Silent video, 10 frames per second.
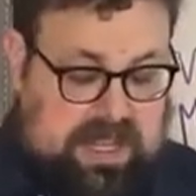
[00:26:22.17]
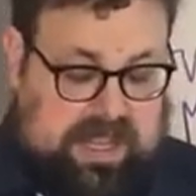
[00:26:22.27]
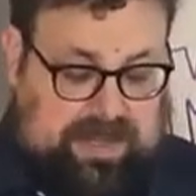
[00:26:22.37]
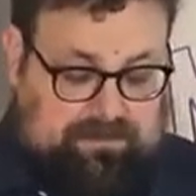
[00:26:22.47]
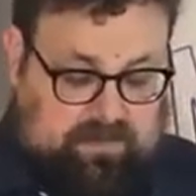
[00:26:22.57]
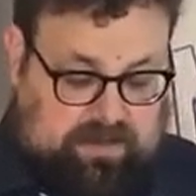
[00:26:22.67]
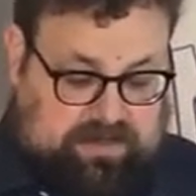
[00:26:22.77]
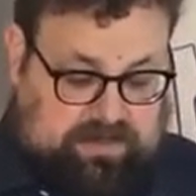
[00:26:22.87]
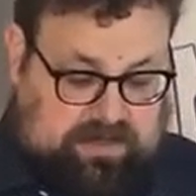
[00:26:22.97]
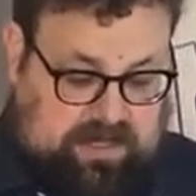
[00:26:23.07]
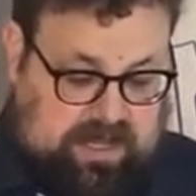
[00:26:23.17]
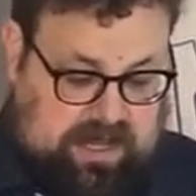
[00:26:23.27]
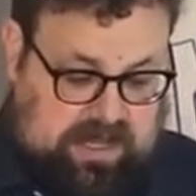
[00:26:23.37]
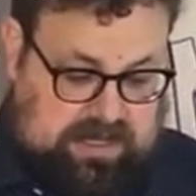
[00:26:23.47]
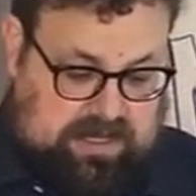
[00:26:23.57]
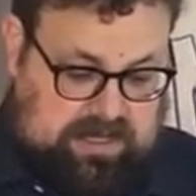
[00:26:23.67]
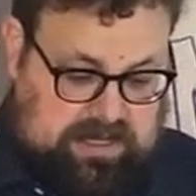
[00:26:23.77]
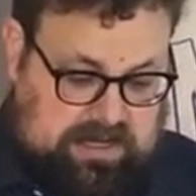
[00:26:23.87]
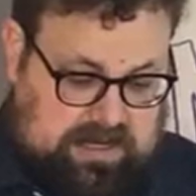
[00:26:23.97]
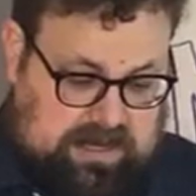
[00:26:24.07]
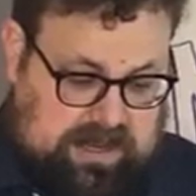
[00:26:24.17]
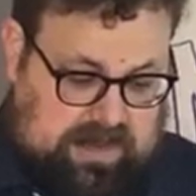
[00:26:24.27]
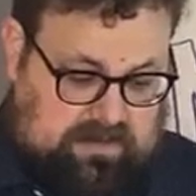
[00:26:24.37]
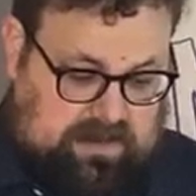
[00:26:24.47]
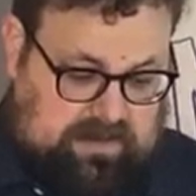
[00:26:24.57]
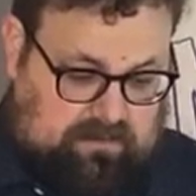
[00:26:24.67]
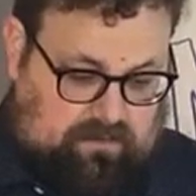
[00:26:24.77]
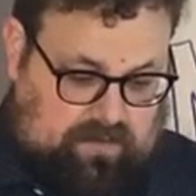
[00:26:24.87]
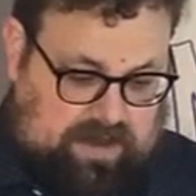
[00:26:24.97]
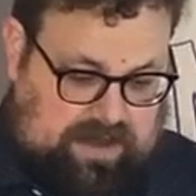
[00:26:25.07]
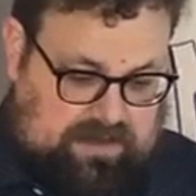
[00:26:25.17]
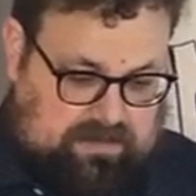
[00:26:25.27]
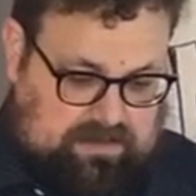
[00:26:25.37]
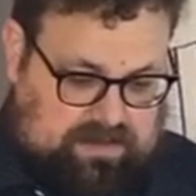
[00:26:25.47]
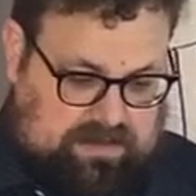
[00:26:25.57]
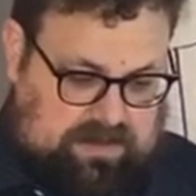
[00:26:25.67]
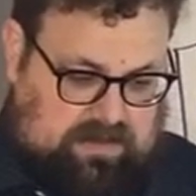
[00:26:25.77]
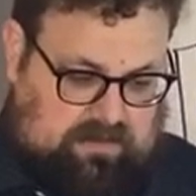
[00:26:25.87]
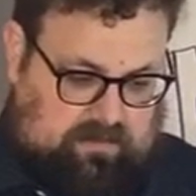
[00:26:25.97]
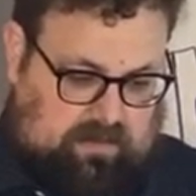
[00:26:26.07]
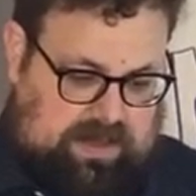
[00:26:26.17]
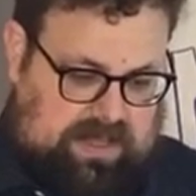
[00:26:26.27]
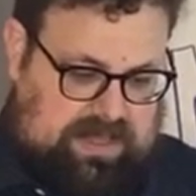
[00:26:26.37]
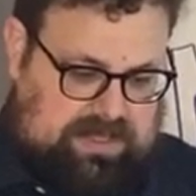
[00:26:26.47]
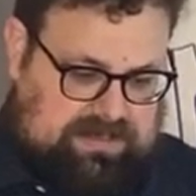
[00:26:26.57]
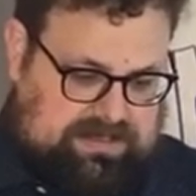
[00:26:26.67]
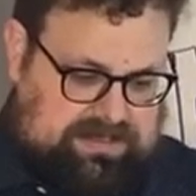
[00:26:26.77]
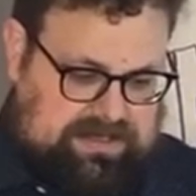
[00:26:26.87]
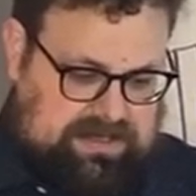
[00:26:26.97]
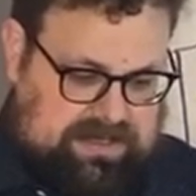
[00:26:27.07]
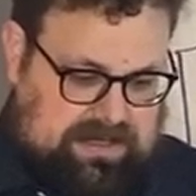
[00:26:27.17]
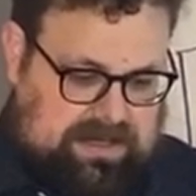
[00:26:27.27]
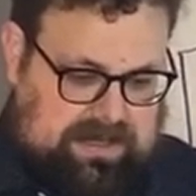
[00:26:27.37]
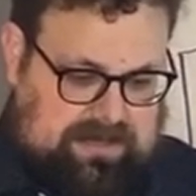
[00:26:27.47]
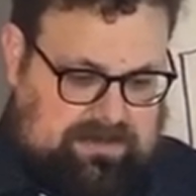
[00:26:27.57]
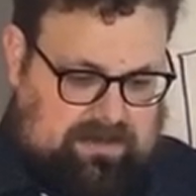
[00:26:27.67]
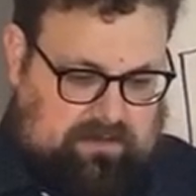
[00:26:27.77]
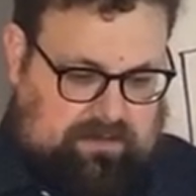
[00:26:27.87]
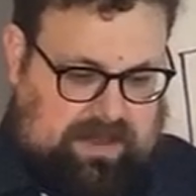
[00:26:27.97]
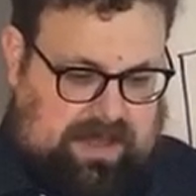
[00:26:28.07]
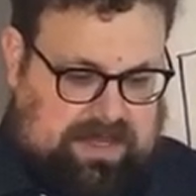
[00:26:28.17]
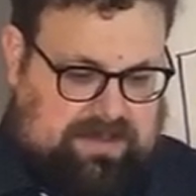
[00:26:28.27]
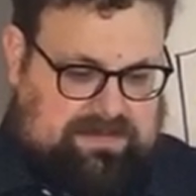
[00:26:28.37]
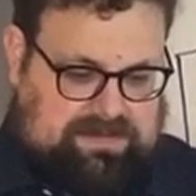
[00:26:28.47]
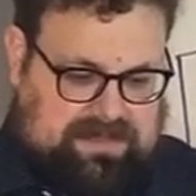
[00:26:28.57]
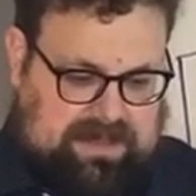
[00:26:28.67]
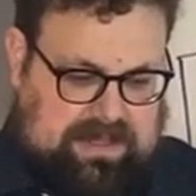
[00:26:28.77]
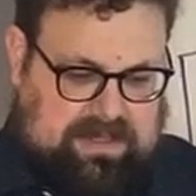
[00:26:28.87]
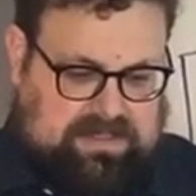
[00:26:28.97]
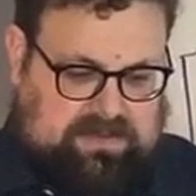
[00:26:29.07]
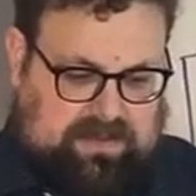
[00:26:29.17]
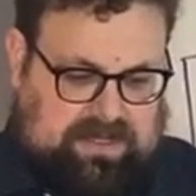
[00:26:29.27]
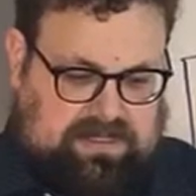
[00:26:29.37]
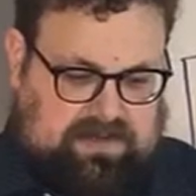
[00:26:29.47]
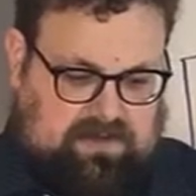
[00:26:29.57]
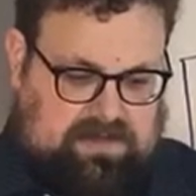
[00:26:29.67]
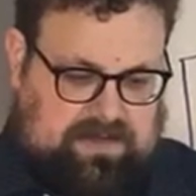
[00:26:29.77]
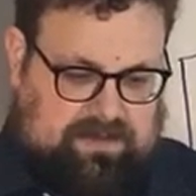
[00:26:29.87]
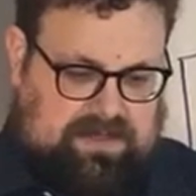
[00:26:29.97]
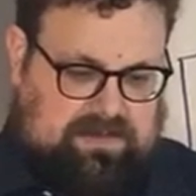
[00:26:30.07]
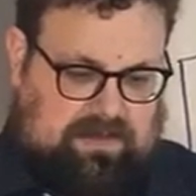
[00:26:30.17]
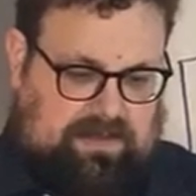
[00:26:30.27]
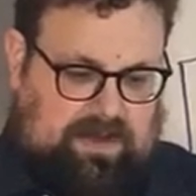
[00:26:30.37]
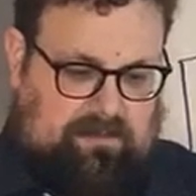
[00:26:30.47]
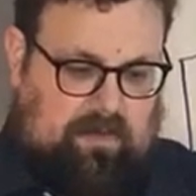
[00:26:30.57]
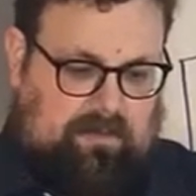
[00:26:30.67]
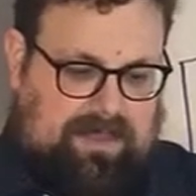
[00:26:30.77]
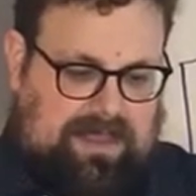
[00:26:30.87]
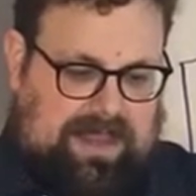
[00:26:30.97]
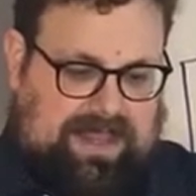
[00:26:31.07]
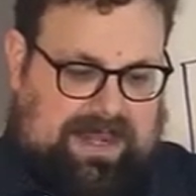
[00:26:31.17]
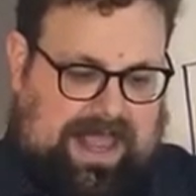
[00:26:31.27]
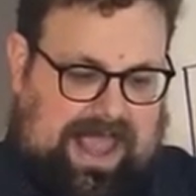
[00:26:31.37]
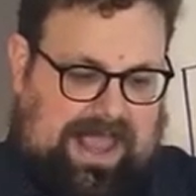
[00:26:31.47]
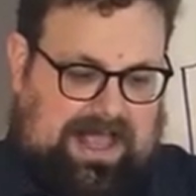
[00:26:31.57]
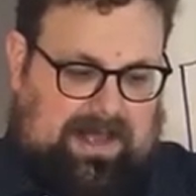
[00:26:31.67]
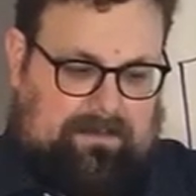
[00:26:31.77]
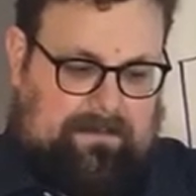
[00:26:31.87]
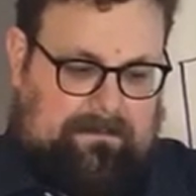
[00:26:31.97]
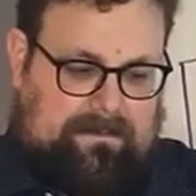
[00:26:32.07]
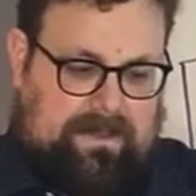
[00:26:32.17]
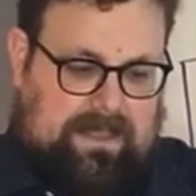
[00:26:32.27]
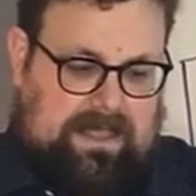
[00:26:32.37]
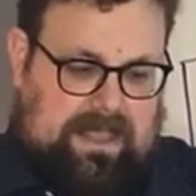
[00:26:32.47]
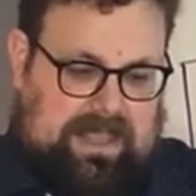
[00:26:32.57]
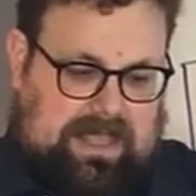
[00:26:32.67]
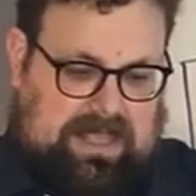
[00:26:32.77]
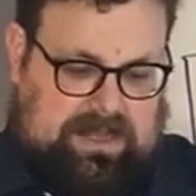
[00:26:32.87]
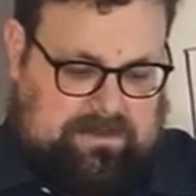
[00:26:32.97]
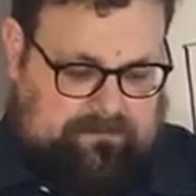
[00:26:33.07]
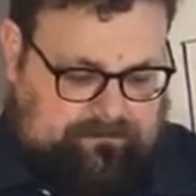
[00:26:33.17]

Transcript: and I'm going to cut out around their wings and their bodies so I can turn them into a little mobile I can hang up in,